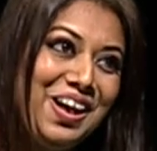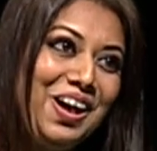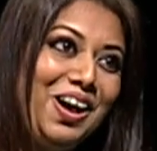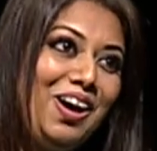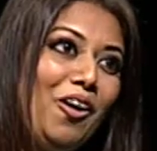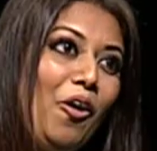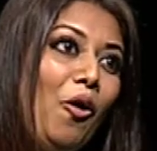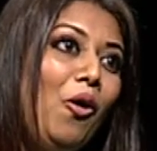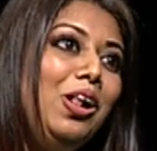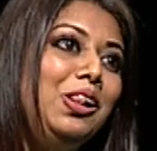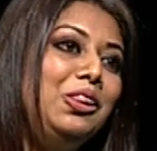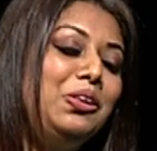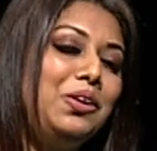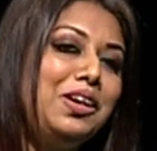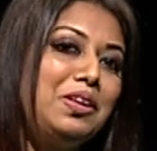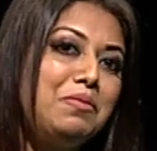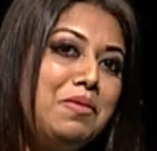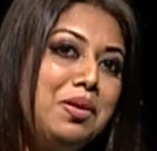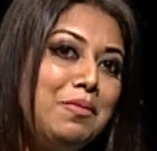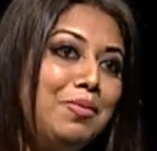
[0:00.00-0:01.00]
although
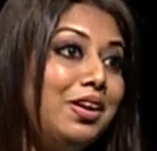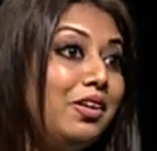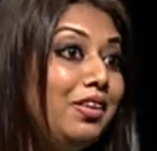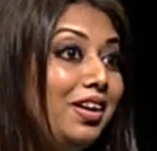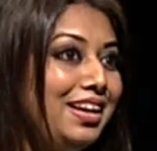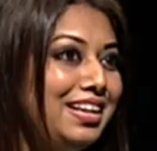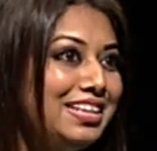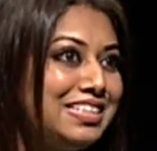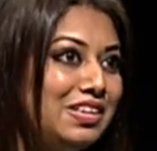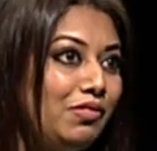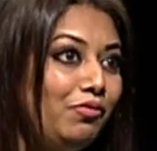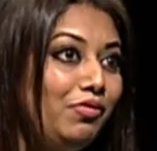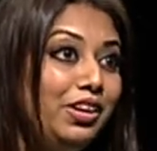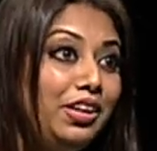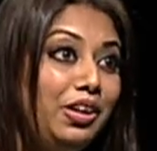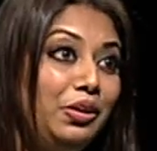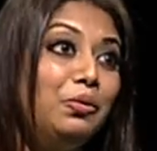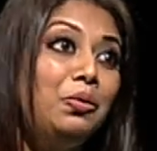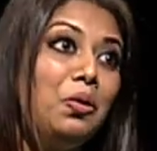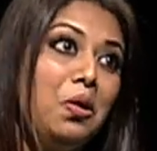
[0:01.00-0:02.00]
it may be a relatively
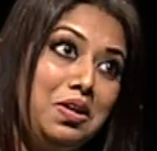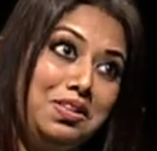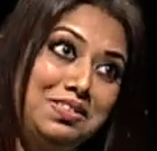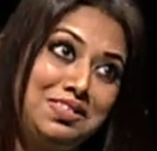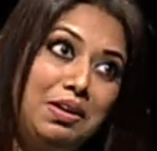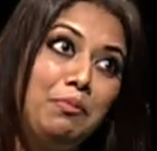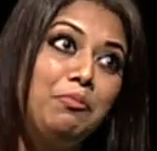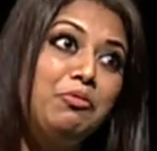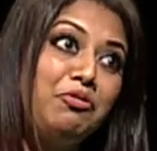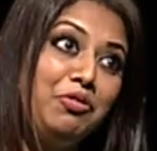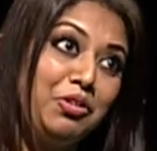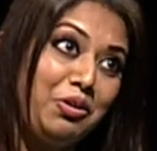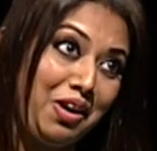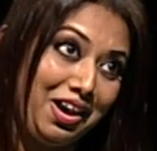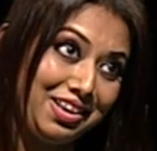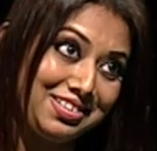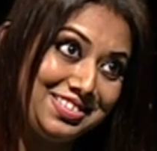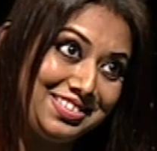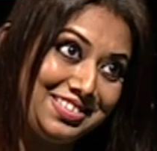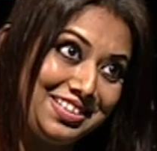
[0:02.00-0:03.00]
new concept for
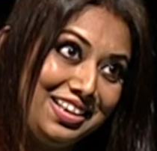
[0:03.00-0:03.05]
us,